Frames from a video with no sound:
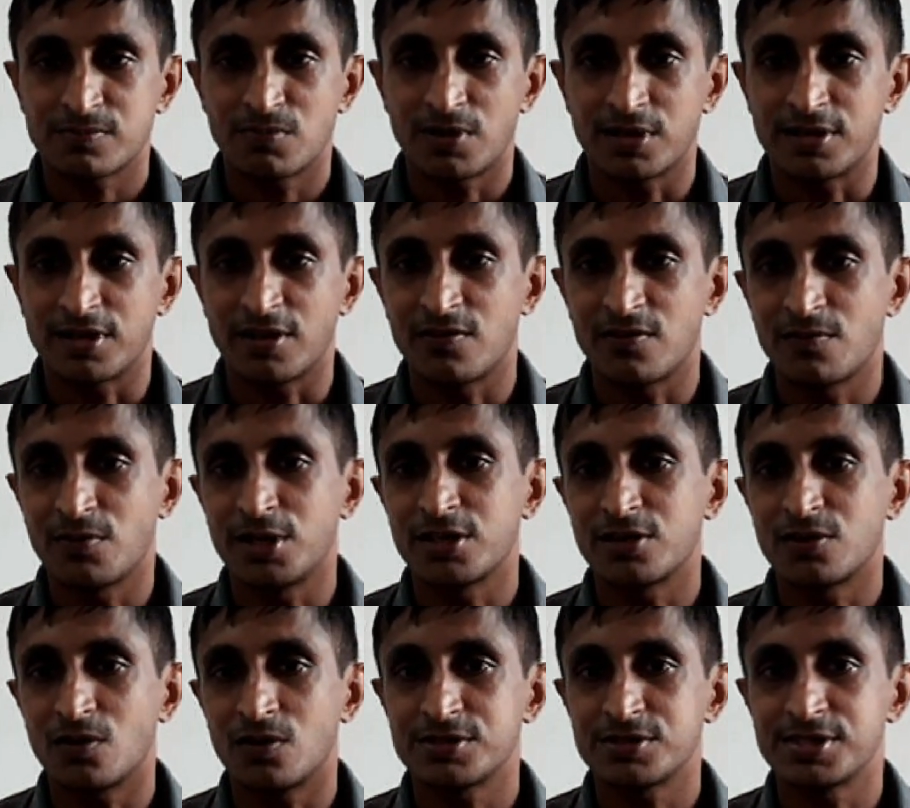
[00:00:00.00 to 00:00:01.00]
But
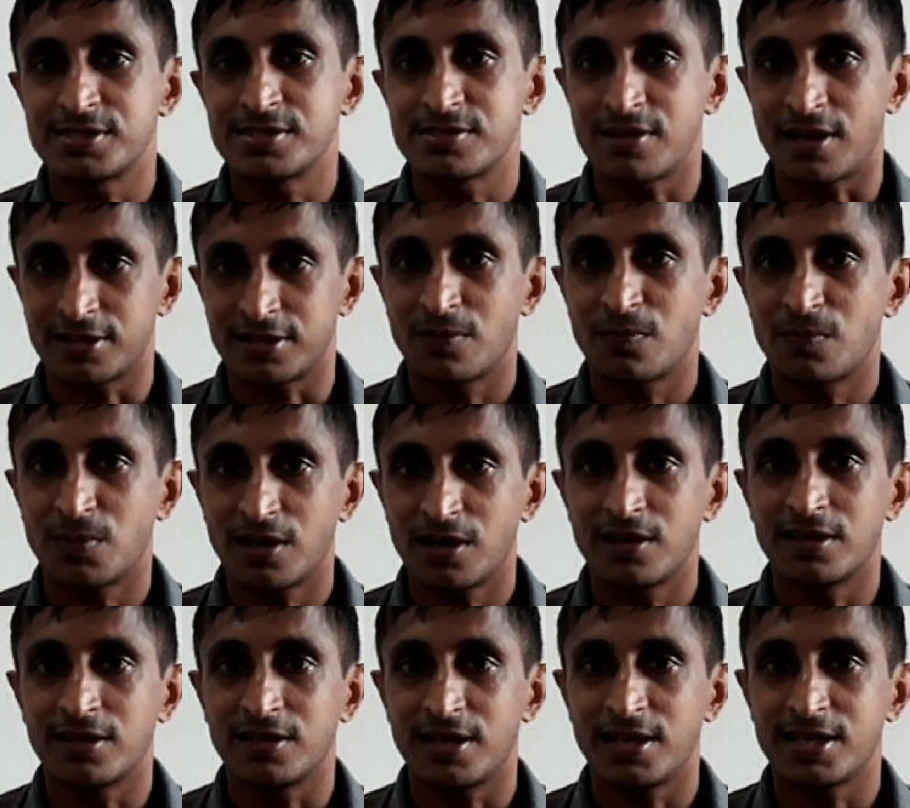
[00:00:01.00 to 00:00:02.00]
everybody calls this
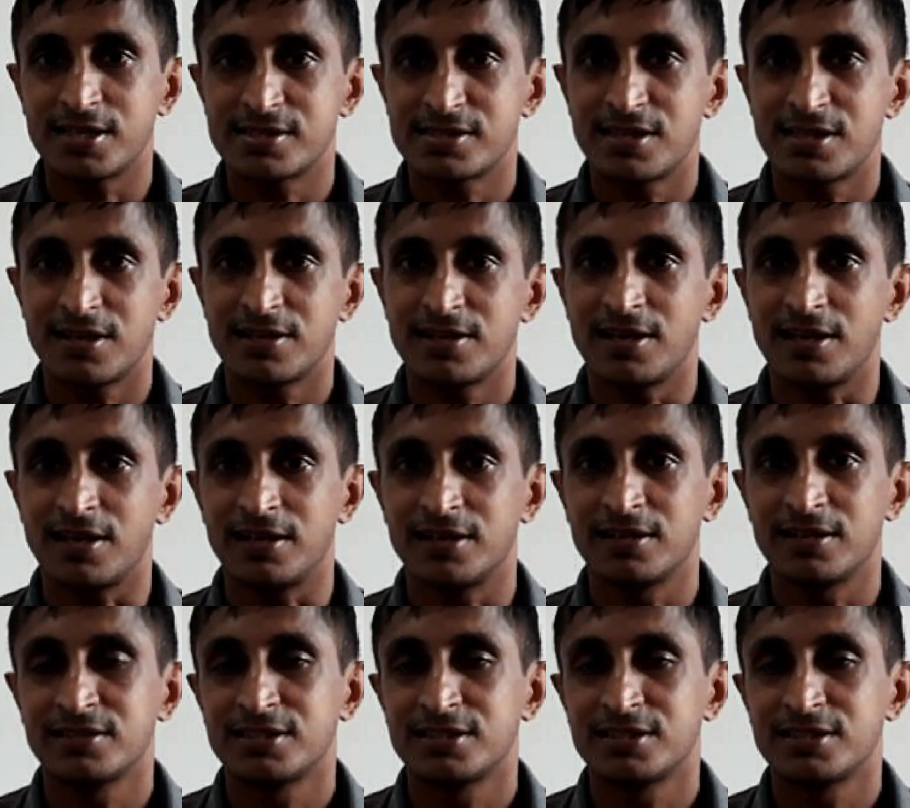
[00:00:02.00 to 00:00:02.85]
Ratnapal as Telia.